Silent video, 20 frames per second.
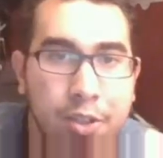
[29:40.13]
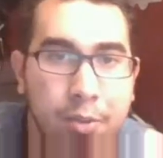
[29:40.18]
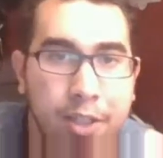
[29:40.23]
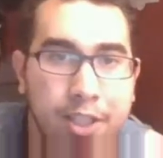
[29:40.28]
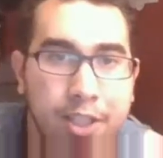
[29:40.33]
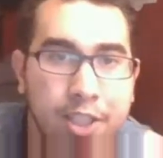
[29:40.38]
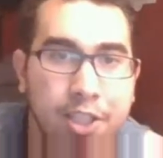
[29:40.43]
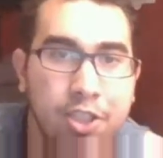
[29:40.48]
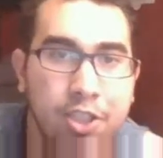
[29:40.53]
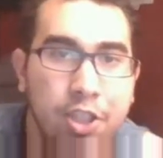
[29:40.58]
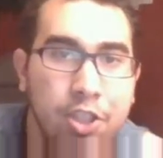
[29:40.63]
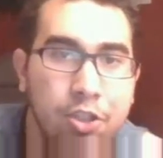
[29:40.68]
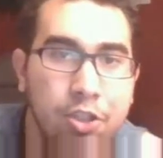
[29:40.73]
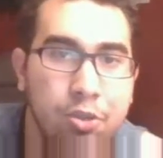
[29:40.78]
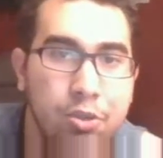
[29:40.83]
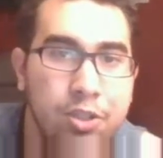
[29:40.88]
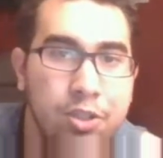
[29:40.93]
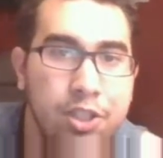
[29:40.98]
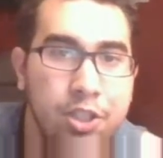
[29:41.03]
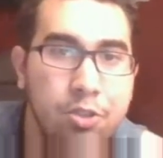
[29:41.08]
what this is going to
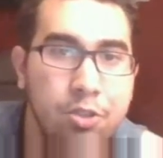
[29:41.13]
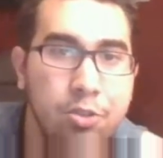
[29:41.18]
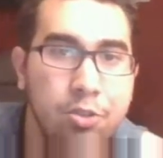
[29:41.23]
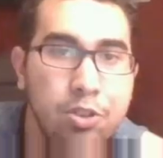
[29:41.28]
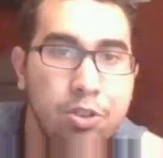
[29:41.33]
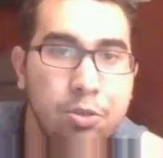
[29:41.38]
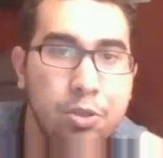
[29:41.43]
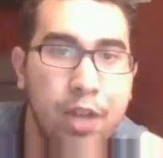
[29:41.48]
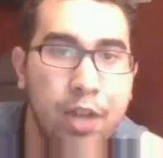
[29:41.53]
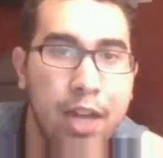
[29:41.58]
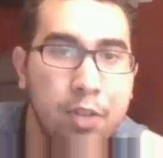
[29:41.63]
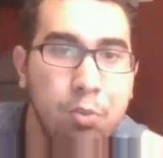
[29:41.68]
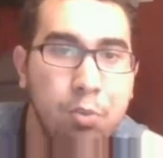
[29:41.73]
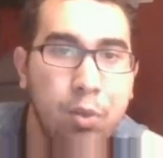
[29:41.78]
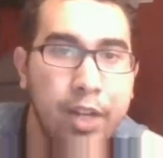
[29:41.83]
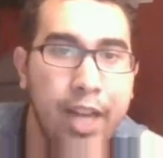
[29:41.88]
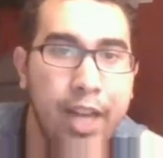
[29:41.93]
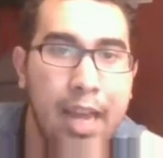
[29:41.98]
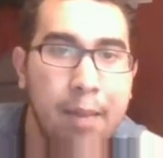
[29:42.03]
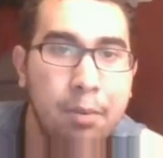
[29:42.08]
do is this will subtract
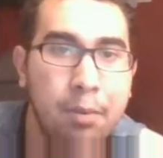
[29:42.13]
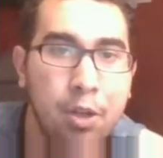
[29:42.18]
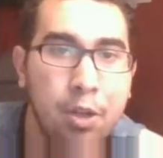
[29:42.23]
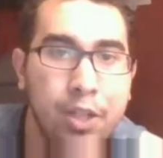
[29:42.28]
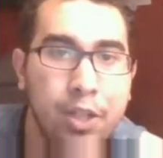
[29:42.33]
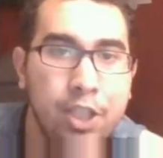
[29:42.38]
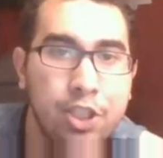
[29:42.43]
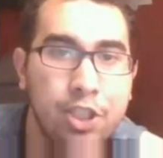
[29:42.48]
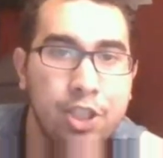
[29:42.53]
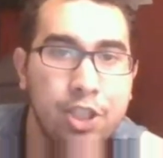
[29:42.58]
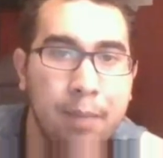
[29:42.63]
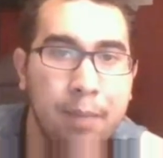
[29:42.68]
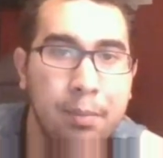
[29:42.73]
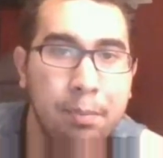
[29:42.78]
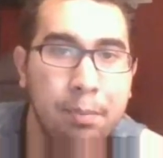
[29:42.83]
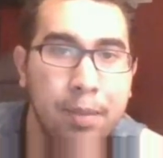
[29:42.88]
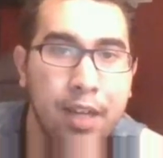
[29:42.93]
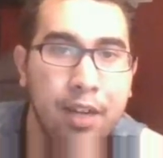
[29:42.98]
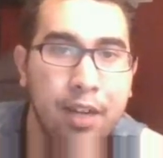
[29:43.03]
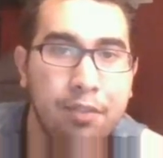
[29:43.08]
1 ammo each time the
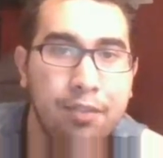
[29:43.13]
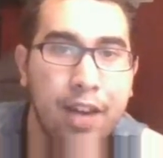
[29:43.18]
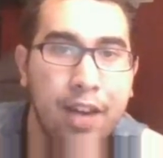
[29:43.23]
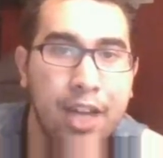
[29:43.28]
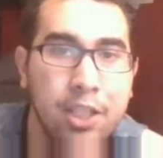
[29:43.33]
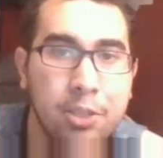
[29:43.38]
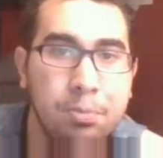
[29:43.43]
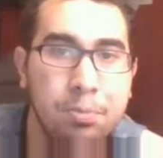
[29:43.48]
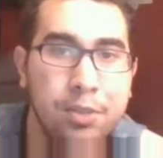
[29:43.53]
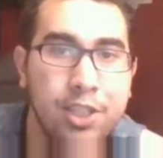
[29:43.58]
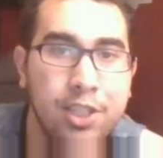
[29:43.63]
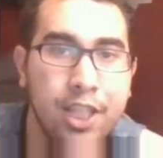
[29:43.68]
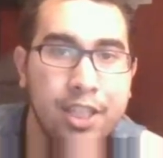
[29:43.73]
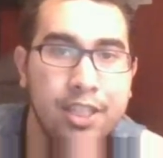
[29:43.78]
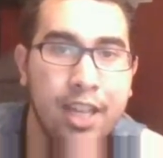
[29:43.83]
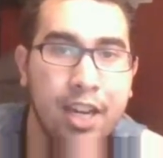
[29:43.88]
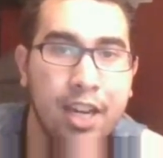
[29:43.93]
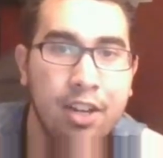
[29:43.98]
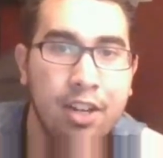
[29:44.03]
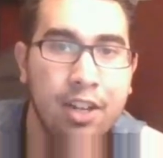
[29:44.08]
player fires a
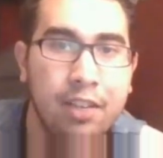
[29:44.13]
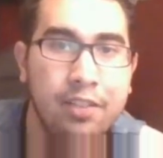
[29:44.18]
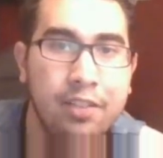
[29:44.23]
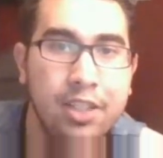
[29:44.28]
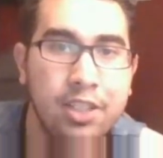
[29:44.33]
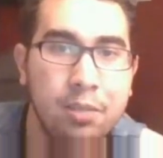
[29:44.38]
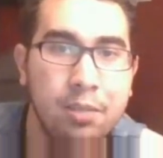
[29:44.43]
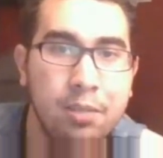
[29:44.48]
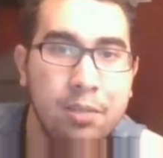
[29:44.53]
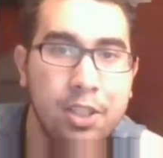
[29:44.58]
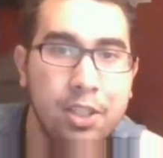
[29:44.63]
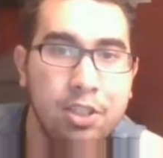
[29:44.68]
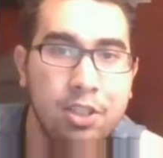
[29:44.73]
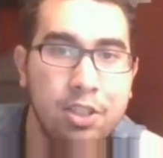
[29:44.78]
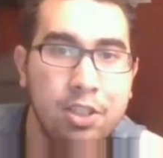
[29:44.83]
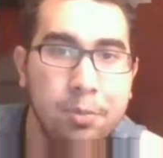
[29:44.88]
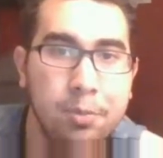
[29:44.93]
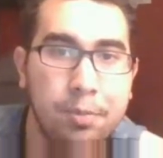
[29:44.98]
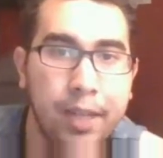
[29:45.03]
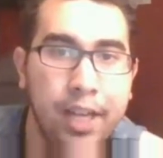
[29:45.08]
projectile, giving us something to
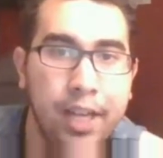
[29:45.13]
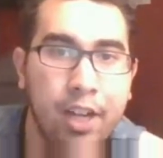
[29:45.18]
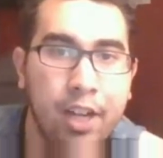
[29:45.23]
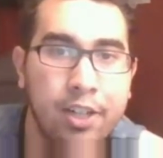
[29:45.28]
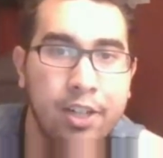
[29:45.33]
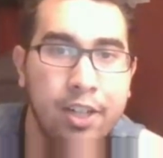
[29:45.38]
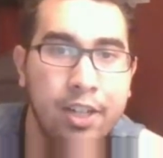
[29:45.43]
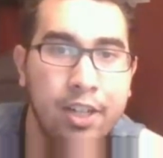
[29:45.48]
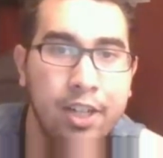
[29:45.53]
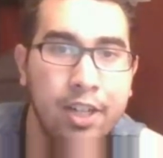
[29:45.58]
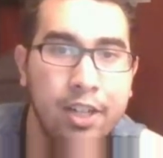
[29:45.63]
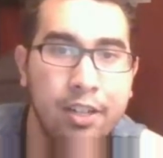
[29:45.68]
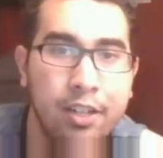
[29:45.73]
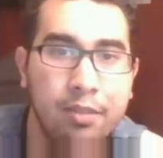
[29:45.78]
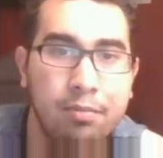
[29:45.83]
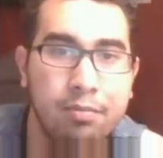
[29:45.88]
display on our HUD.